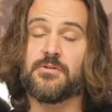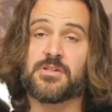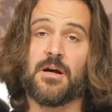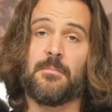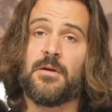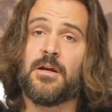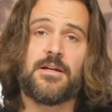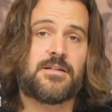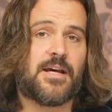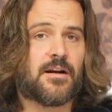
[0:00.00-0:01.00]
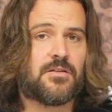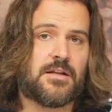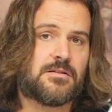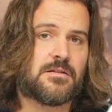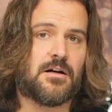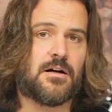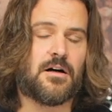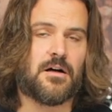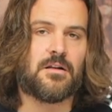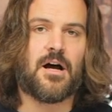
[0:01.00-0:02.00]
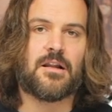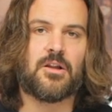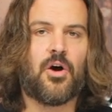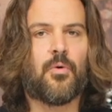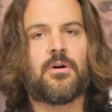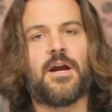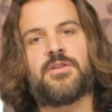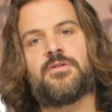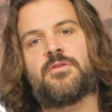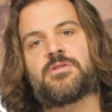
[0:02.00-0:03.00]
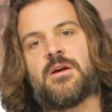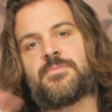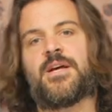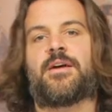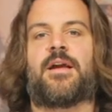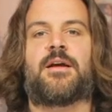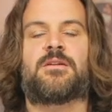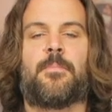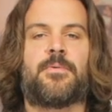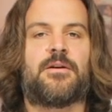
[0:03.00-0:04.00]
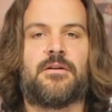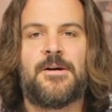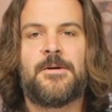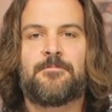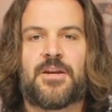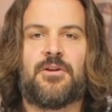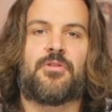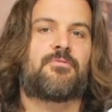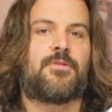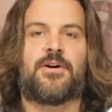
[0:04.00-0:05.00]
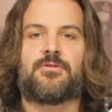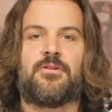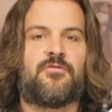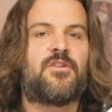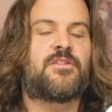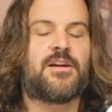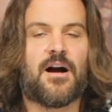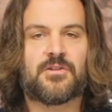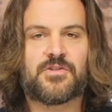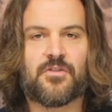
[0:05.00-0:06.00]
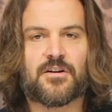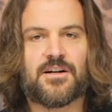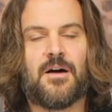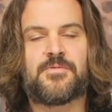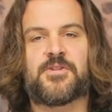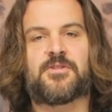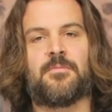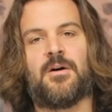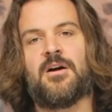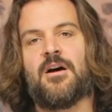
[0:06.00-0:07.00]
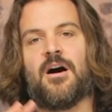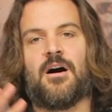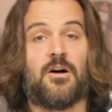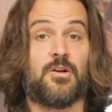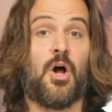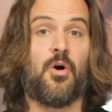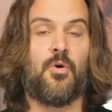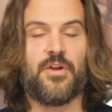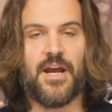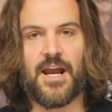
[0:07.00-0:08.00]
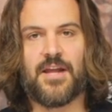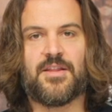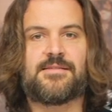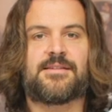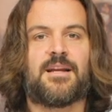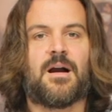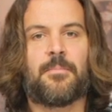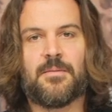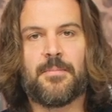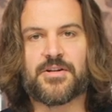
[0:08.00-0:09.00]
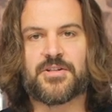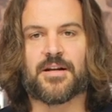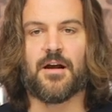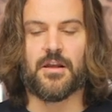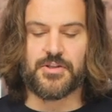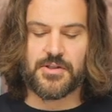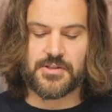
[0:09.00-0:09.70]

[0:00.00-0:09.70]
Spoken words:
There's some tech that's a lot lower, and then there's some tech that gets up into, you know, $350 for a comm system alone, and that's getting up into mesh technology.